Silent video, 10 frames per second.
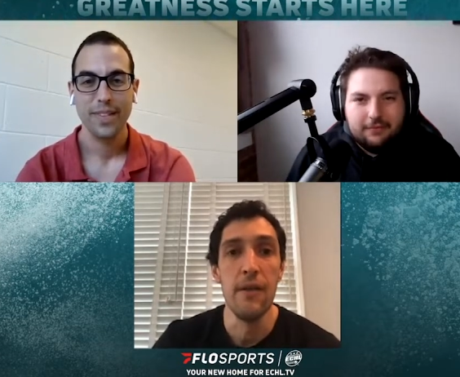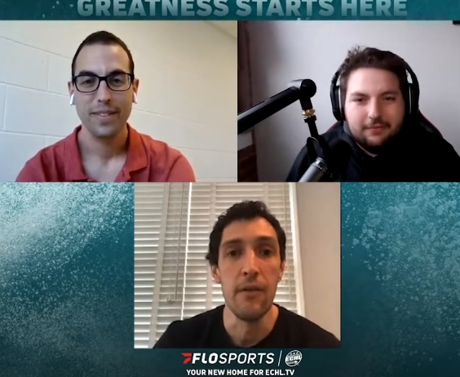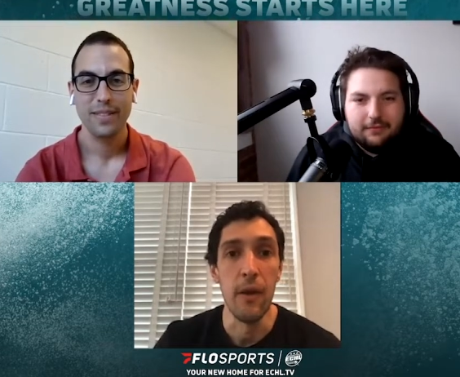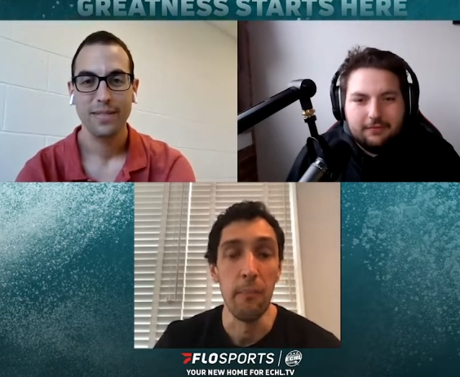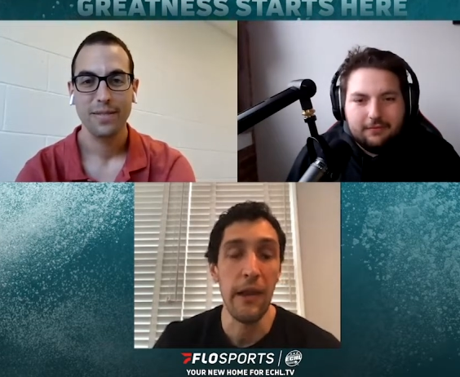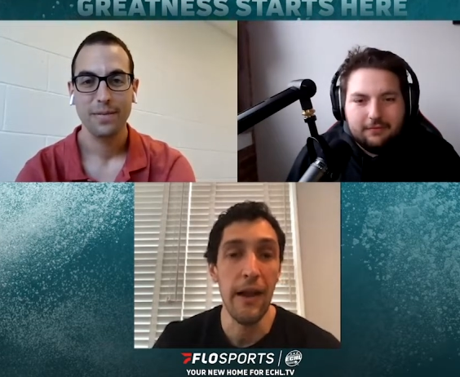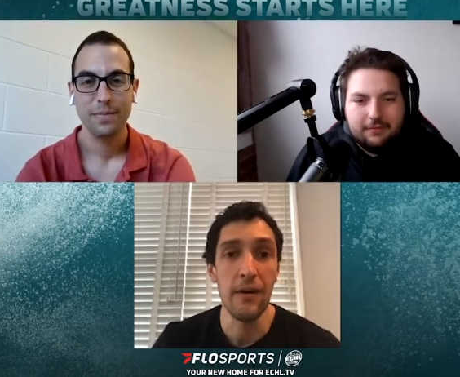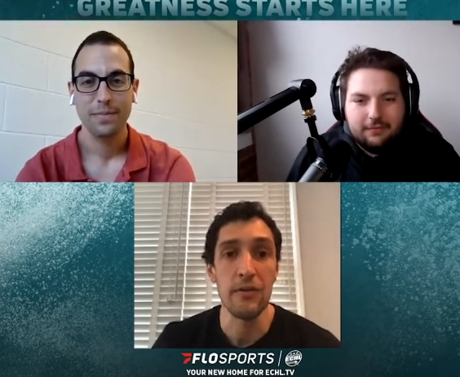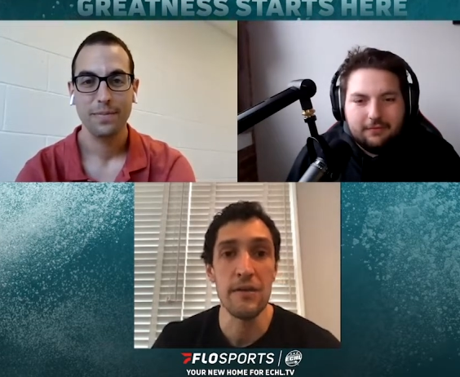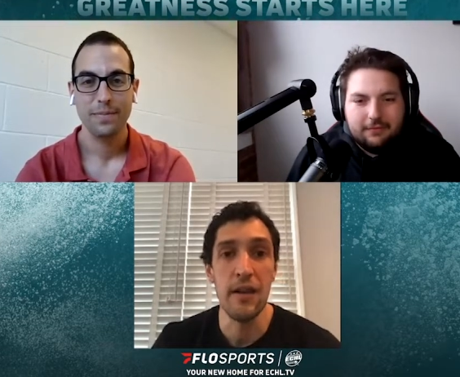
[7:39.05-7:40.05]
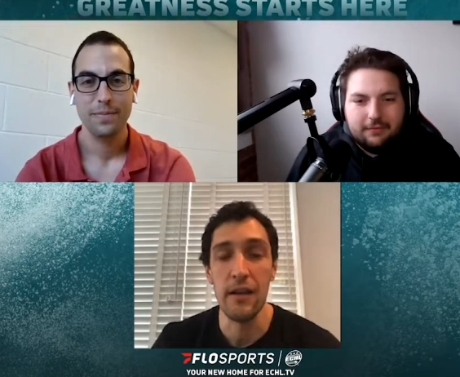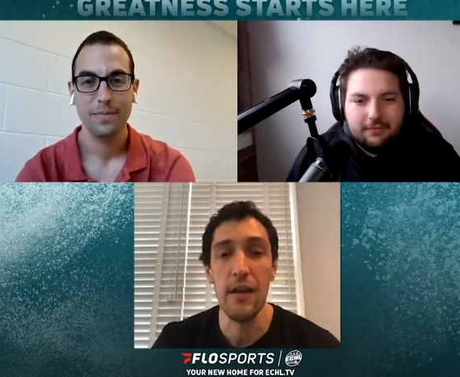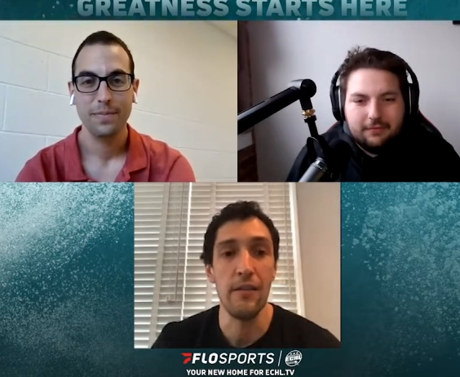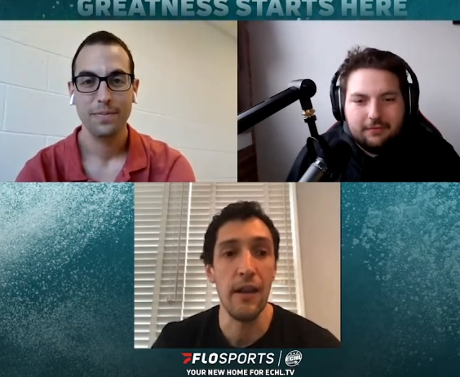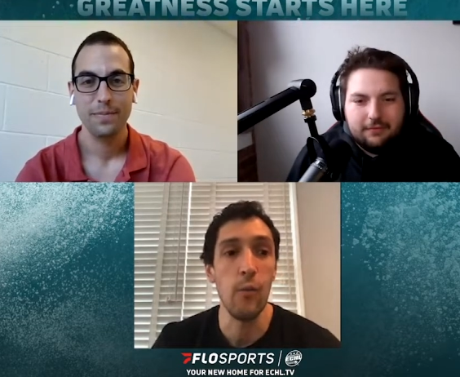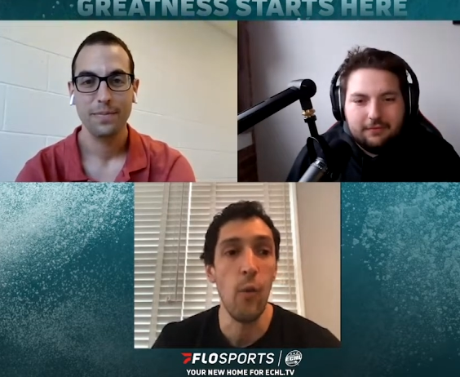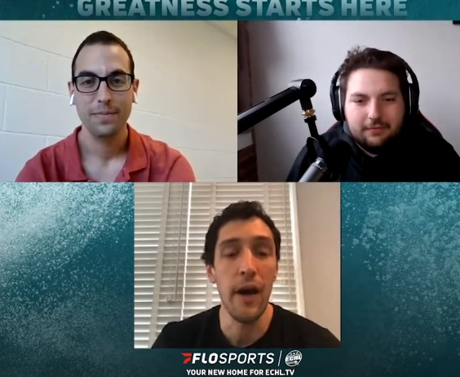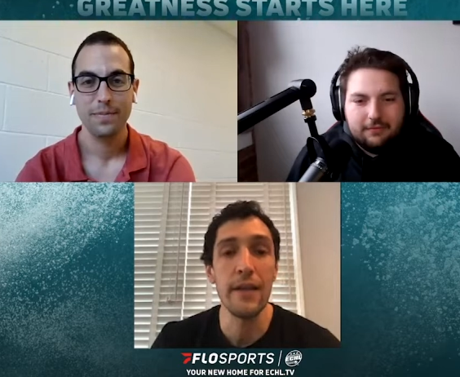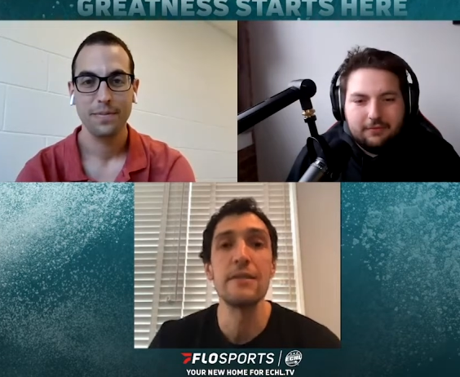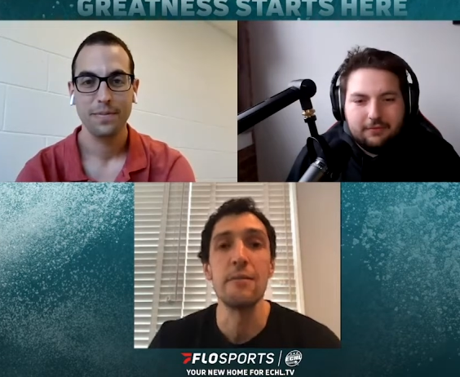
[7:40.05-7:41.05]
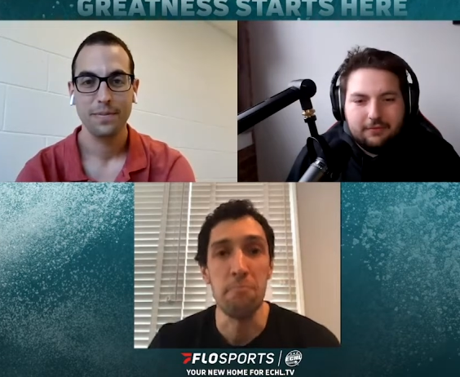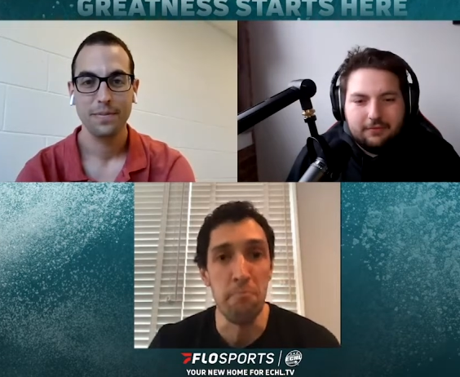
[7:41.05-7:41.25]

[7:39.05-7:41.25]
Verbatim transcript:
Speaker 1: The players said they wanted some